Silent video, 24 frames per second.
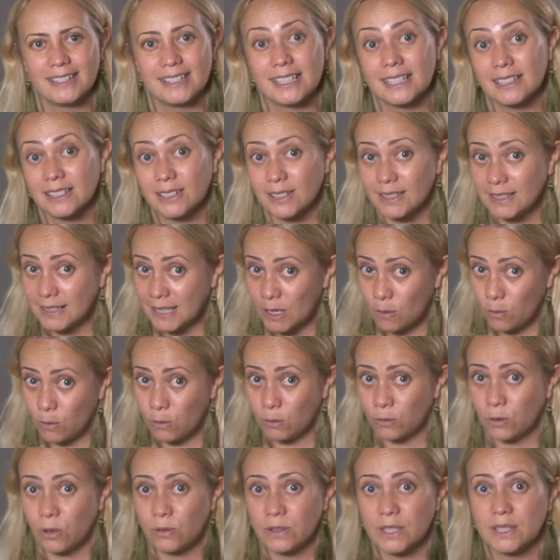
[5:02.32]
to see
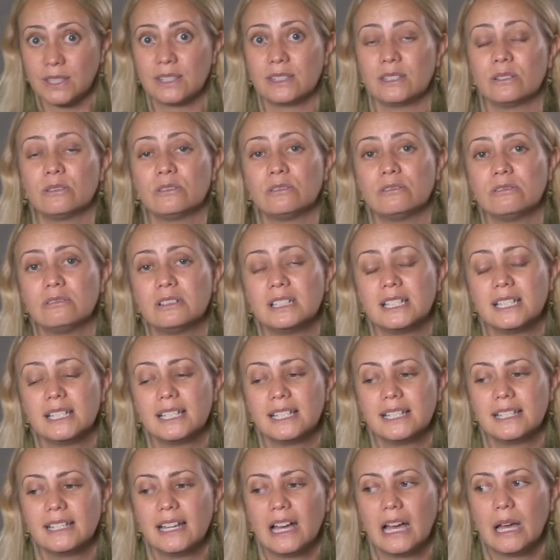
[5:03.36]
whether or not there's still
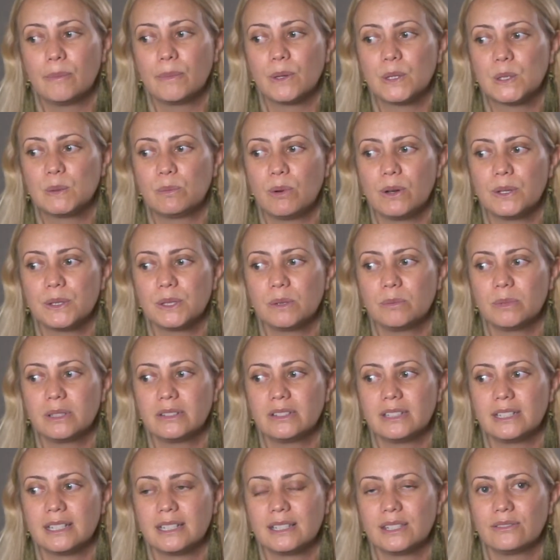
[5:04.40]
those
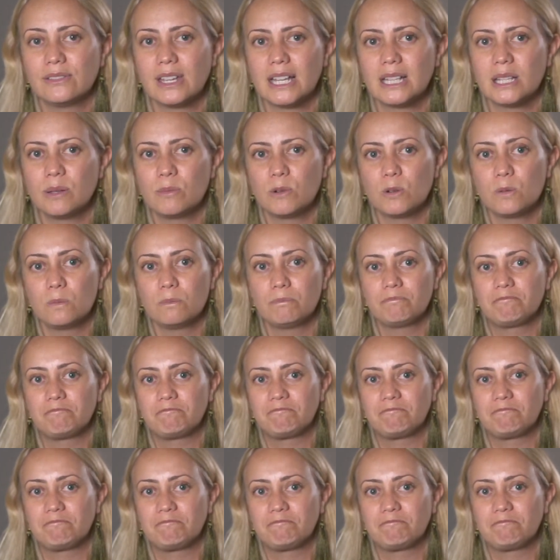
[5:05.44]
possibilities available.